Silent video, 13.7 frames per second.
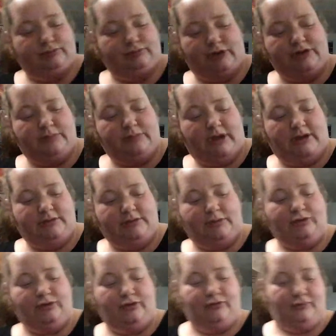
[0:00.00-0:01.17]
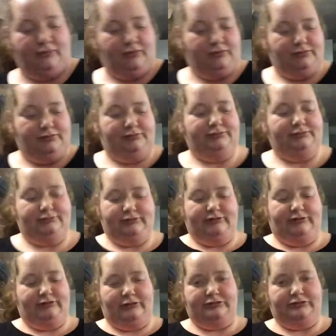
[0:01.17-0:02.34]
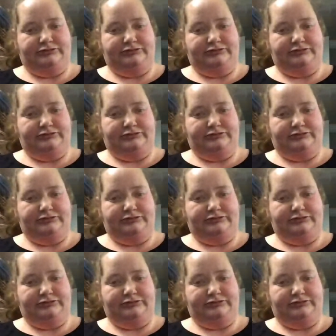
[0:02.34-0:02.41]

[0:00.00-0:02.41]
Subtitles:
Running behind per usual. That's all.